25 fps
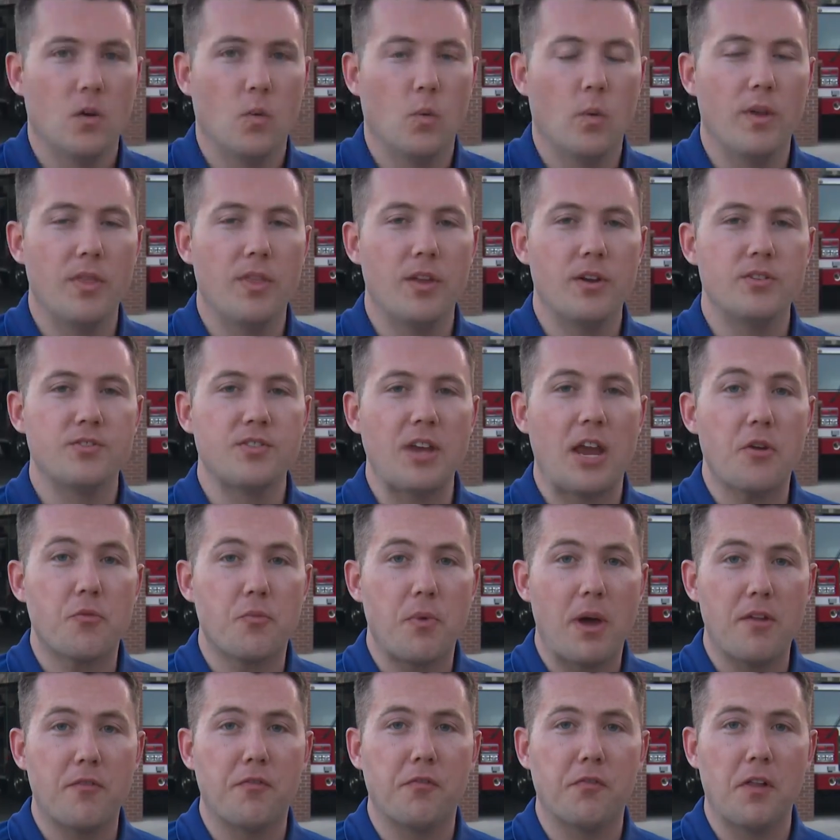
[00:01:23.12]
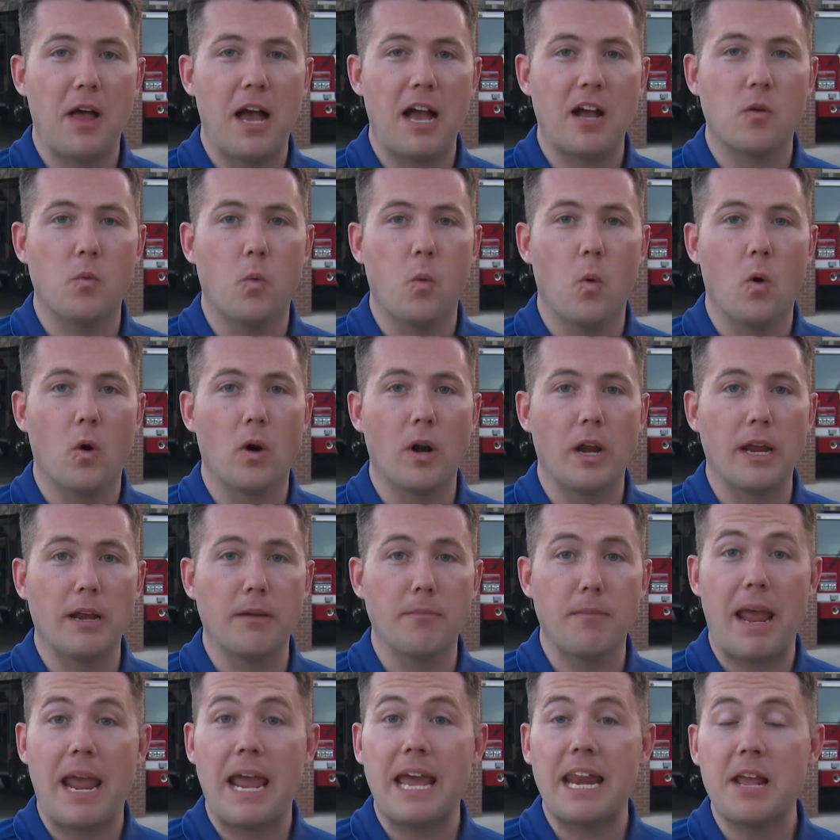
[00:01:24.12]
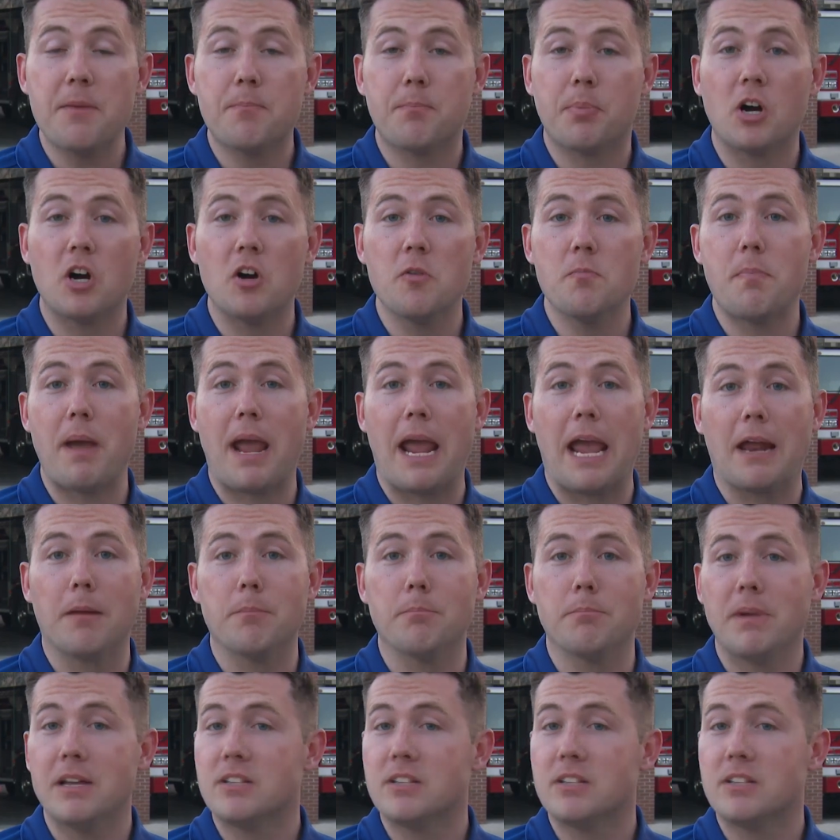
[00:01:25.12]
when there's a red flag warning and a burn ban.